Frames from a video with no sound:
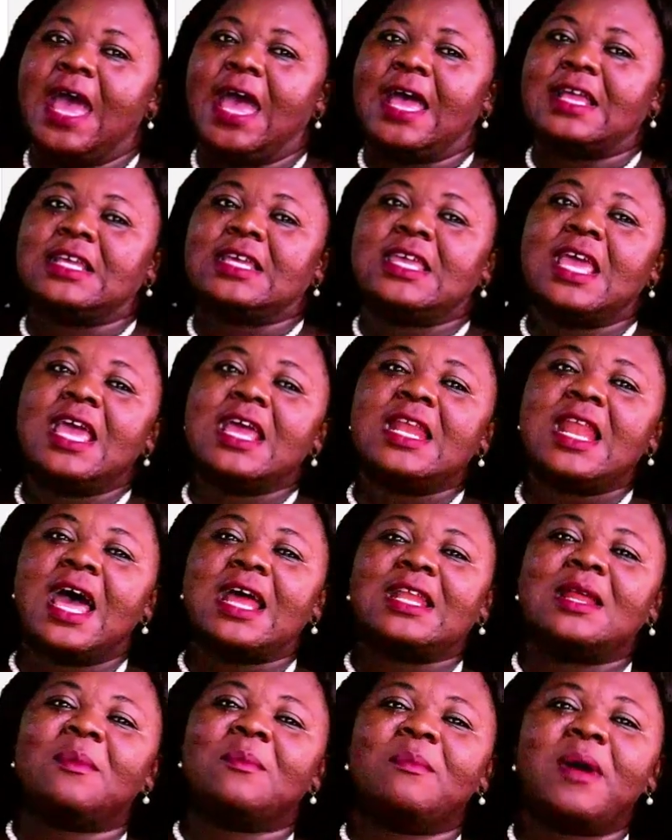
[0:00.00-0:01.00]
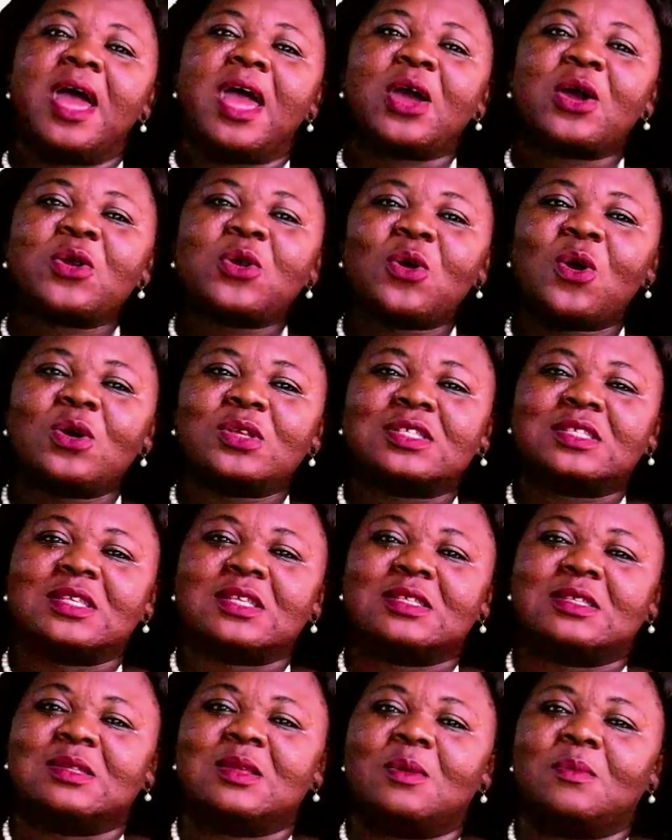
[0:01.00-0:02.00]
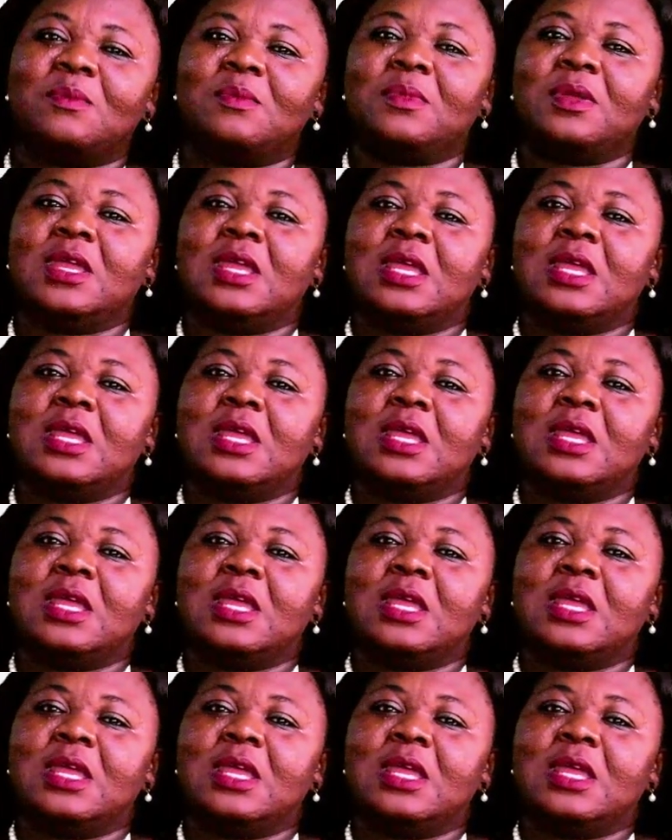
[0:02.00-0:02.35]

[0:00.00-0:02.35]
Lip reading: Again, at the microsystem,